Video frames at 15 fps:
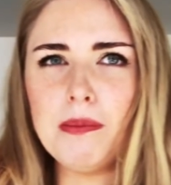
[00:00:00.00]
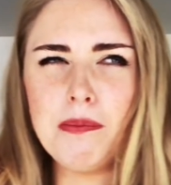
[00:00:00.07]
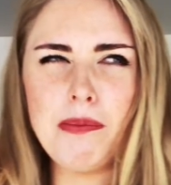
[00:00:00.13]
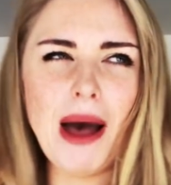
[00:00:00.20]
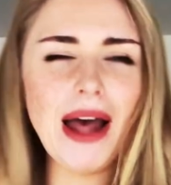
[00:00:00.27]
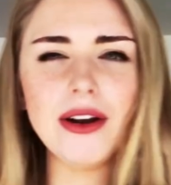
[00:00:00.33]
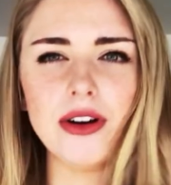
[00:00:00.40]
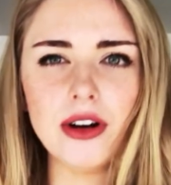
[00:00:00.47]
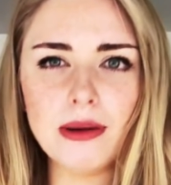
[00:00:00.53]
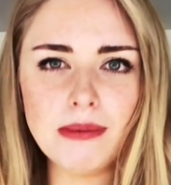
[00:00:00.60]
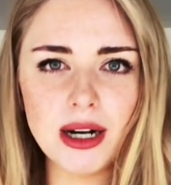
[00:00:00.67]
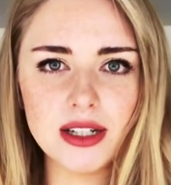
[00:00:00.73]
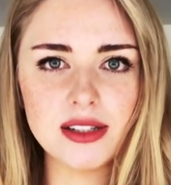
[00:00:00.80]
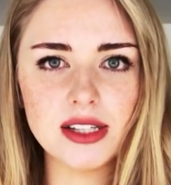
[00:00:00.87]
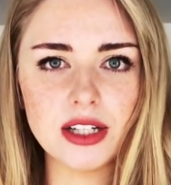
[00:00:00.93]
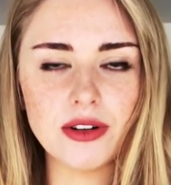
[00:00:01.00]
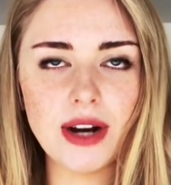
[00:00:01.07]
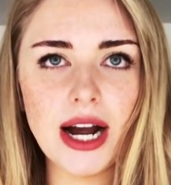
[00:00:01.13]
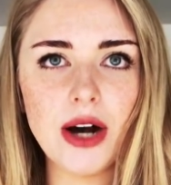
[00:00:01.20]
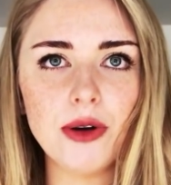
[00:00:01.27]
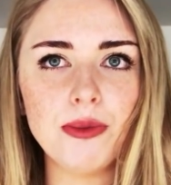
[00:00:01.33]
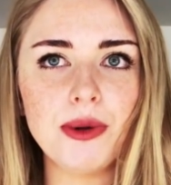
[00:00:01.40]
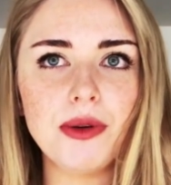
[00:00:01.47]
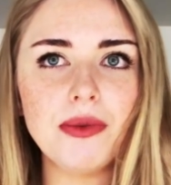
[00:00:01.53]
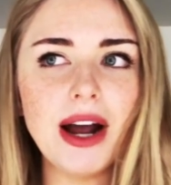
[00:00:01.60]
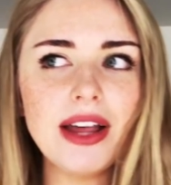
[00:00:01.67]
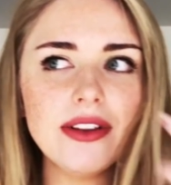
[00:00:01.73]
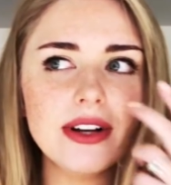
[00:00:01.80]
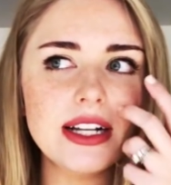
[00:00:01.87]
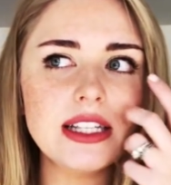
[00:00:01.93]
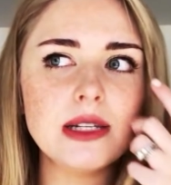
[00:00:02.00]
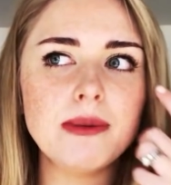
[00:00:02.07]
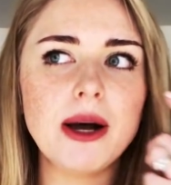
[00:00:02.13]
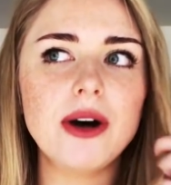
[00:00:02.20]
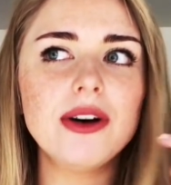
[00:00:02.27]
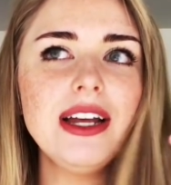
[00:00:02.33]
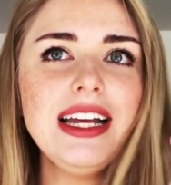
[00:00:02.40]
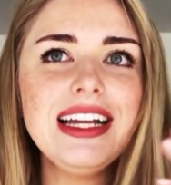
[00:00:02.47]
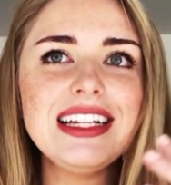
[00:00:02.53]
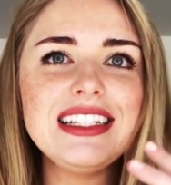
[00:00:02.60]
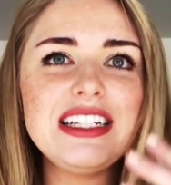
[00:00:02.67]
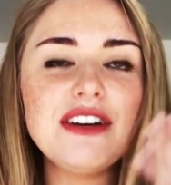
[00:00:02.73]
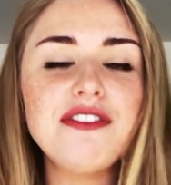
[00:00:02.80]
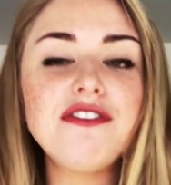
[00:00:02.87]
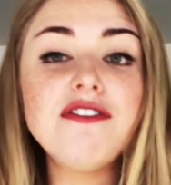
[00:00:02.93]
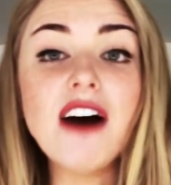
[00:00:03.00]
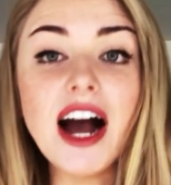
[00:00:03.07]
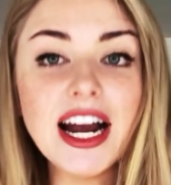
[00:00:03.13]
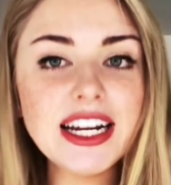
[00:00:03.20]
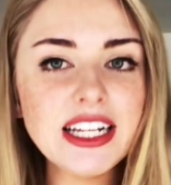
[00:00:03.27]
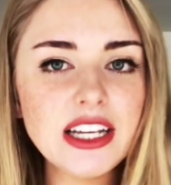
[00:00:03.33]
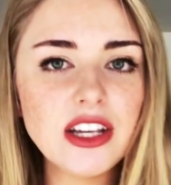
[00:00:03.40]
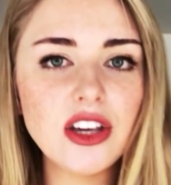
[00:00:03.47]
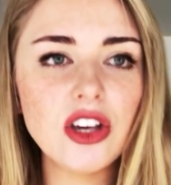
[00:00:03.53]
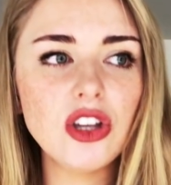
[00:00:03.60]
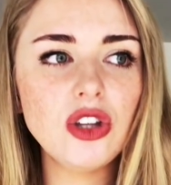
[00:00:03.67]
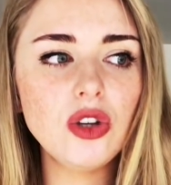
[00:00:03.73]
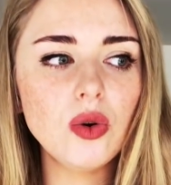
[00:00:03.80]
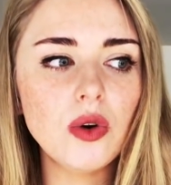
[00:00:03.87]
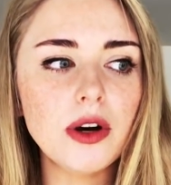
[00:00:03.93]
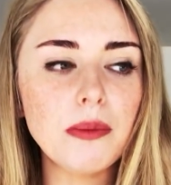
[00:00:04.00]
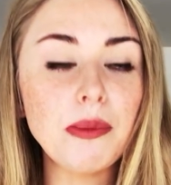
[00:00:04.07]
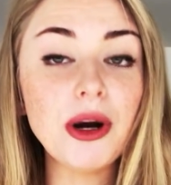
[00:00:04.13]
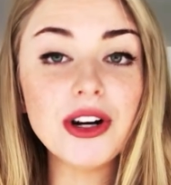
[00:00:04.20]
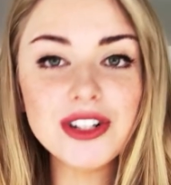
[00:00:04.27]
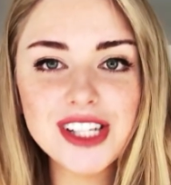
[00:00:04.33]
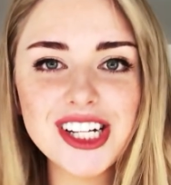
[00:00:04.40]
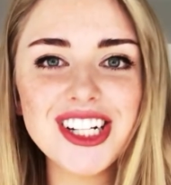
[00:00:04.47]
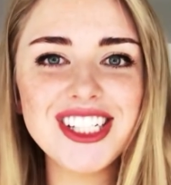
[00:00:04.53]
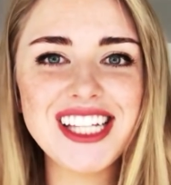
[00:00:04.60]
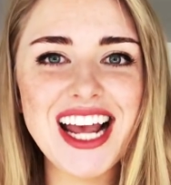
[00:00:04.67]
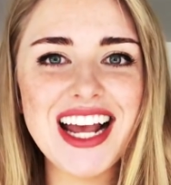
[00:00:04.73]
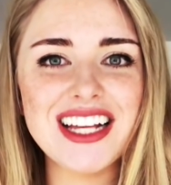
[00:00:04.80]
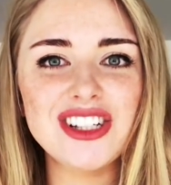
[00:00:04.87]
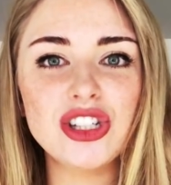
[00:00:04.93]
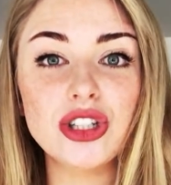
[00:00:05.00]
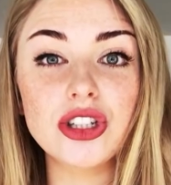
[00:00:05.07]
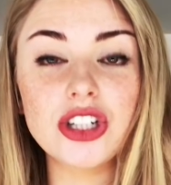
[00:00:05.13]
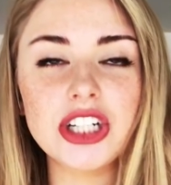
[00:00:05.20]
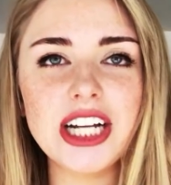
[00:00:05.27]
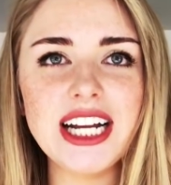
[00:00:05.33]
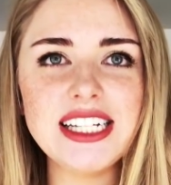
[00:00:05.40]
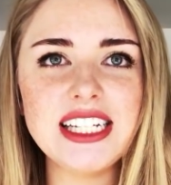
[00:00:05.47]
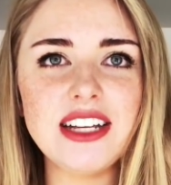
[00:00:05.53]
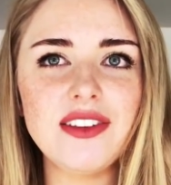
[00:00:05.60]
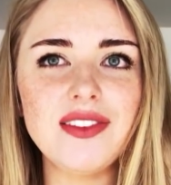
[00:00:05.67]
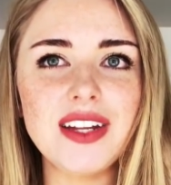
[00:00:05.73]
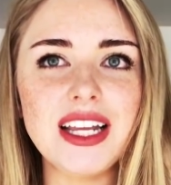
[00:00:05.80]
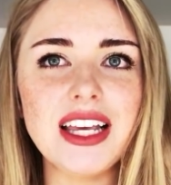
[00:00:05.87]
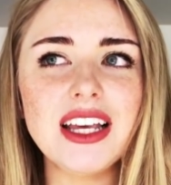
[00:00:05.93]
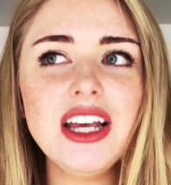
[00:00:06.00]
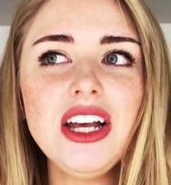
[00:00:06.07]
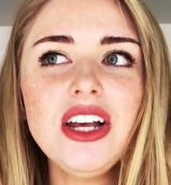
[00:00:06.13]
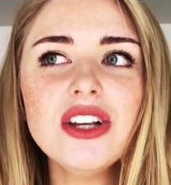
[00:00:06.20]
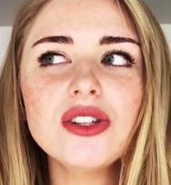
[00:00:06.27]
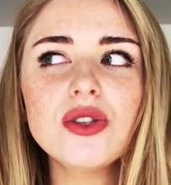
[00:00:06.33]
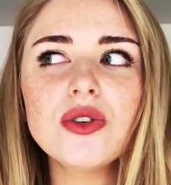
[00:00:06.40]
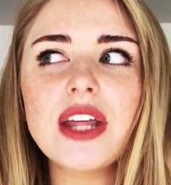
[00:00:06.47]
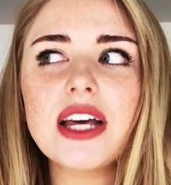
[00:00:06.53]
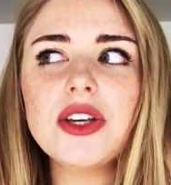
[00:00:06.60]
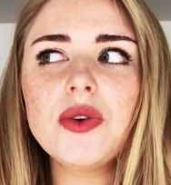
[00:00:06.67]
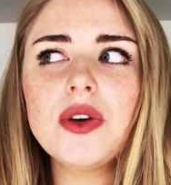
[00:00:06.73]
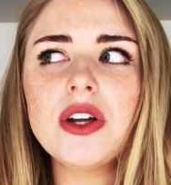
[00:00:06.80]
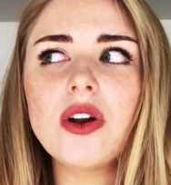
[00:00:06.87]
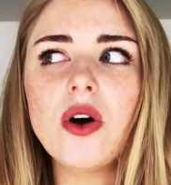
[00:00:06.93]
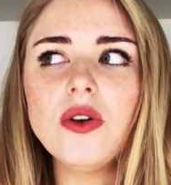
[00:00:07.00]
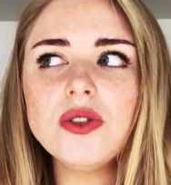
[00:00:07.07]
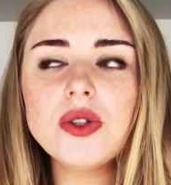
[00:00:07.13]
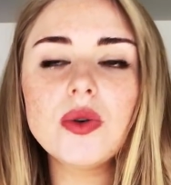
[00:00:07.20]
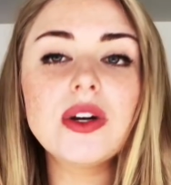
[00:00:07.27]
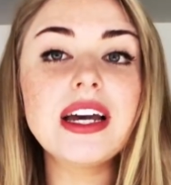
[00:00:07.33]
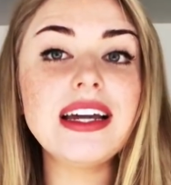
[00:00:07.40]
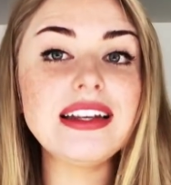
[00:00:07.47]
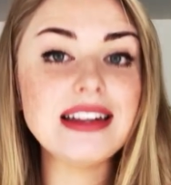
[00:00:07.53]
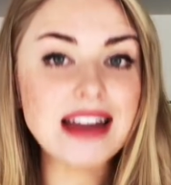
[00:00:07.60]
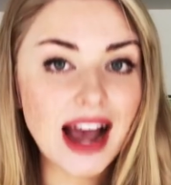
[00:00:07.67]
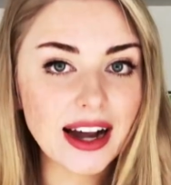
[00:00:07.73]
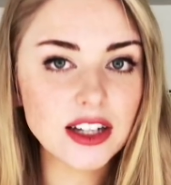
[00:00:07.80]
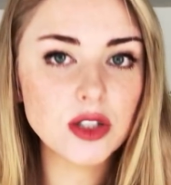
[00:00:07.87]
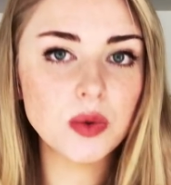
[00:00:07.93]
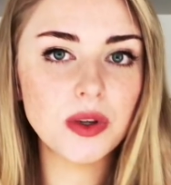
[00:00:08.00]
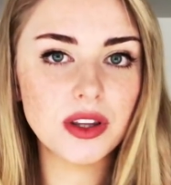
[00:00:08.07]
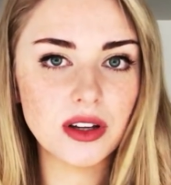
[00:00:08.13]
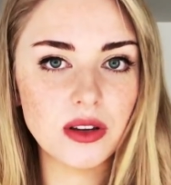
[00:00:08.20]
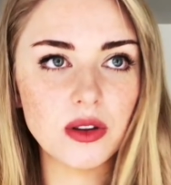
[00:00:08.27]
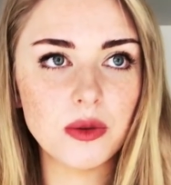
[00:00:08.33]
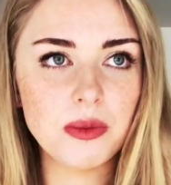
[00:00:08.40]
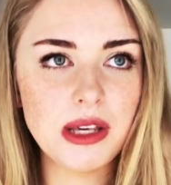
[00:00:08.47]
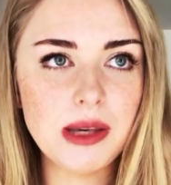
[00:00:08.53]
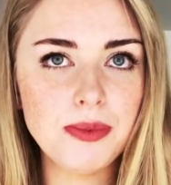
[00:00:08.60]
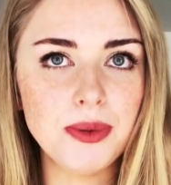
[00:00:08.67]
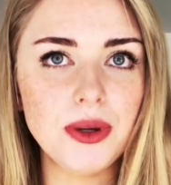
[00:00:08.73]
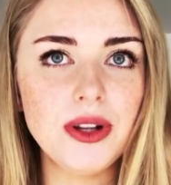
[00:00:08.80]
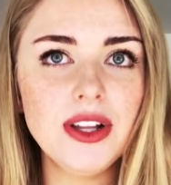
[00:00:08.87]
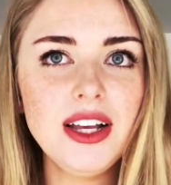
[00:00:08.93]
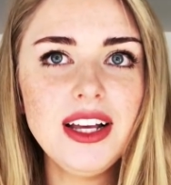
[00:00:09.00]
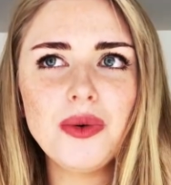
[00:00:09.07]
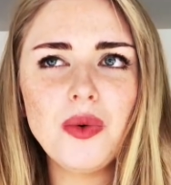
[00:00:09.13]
better amongst the crowd, but rather it's about defining your personal taste, your creativity, so that you can also connect with other people.